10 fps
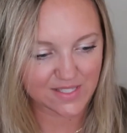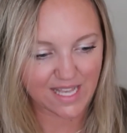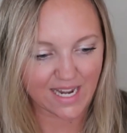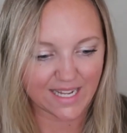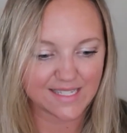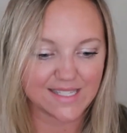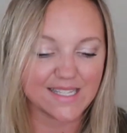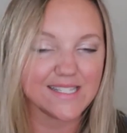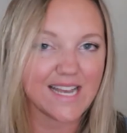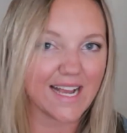of settings,
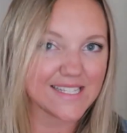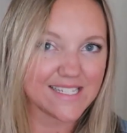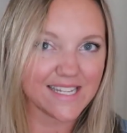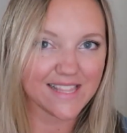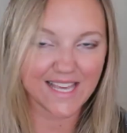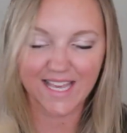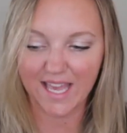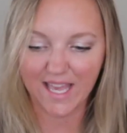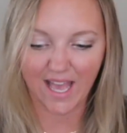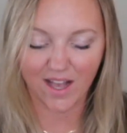this next
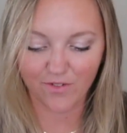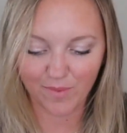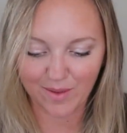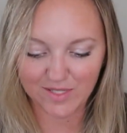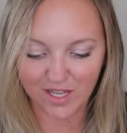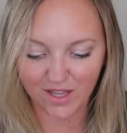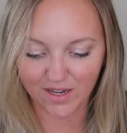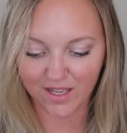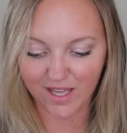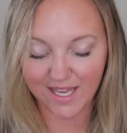thing I got from
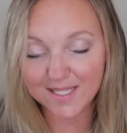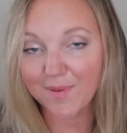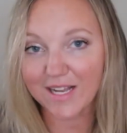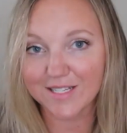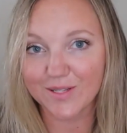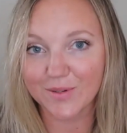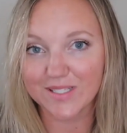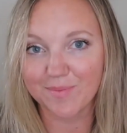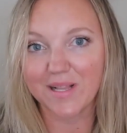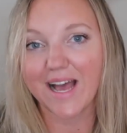Amazon is a back to school
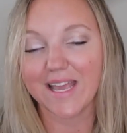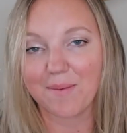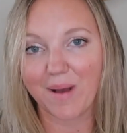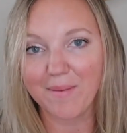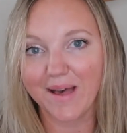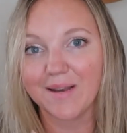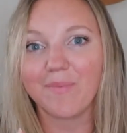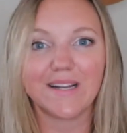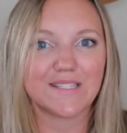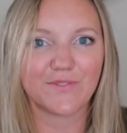supply in my mind,
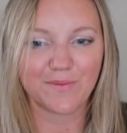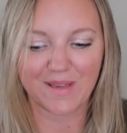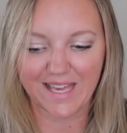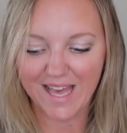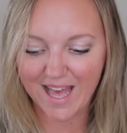but it's for me.